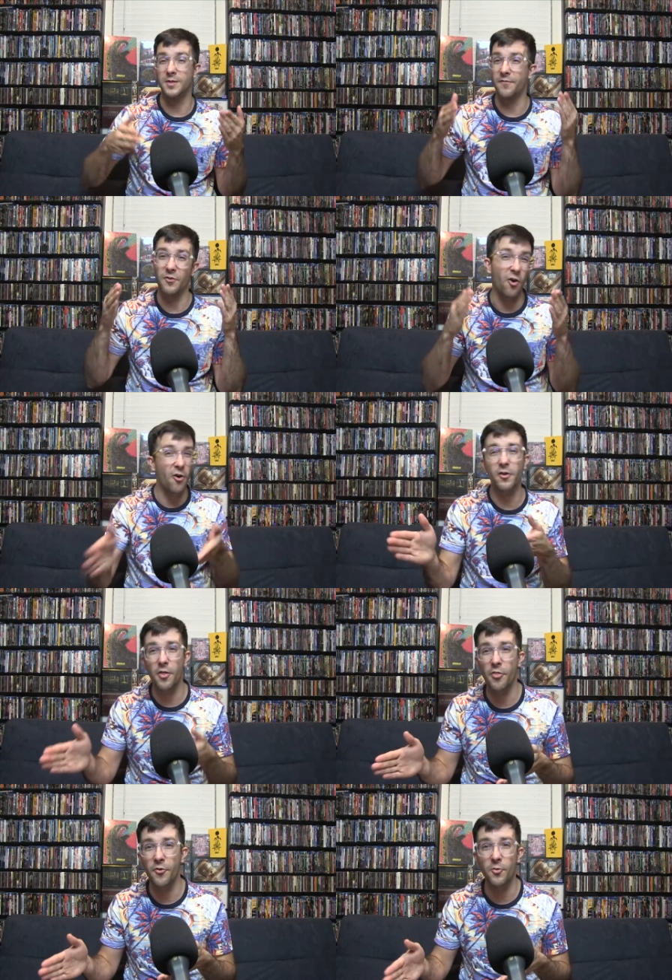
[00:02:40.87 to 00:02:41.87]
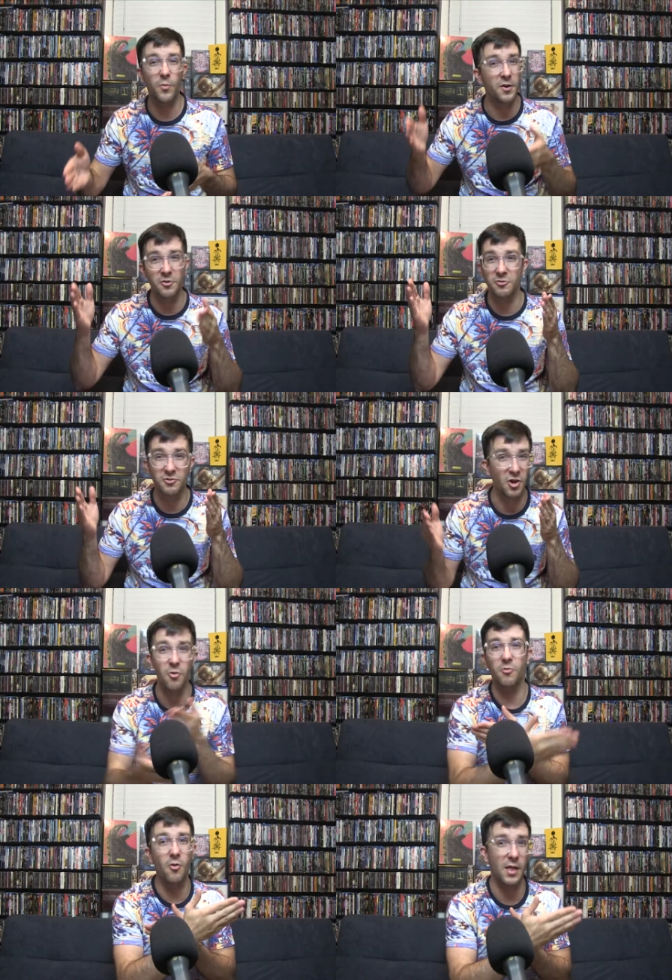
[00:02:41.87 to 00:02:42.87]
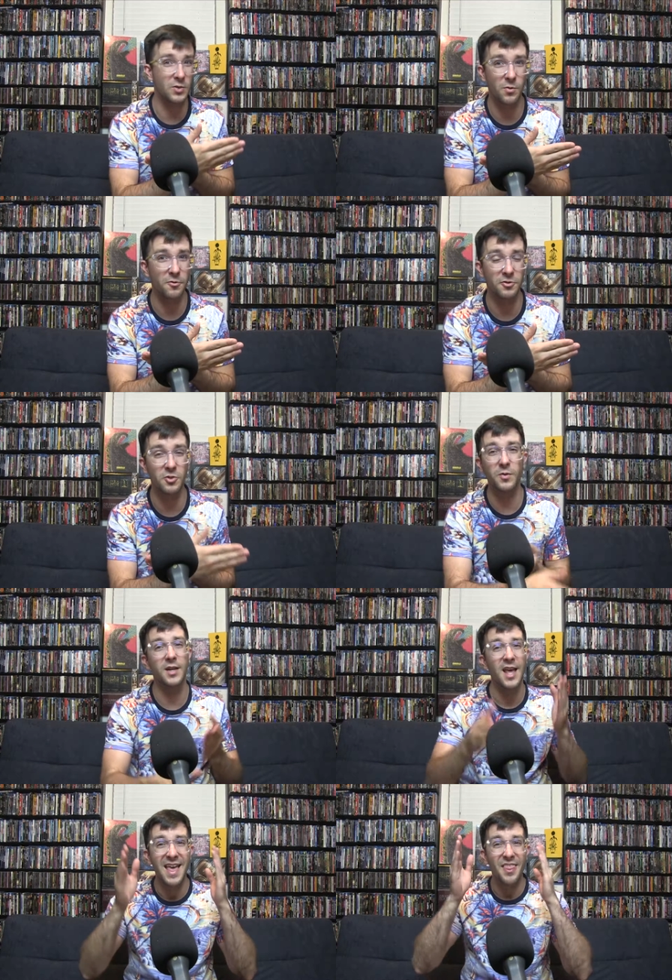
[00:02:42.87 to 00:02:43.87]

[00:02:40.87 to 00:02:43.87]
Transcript: And if you're already on the third one and you don't know that's what they're doing,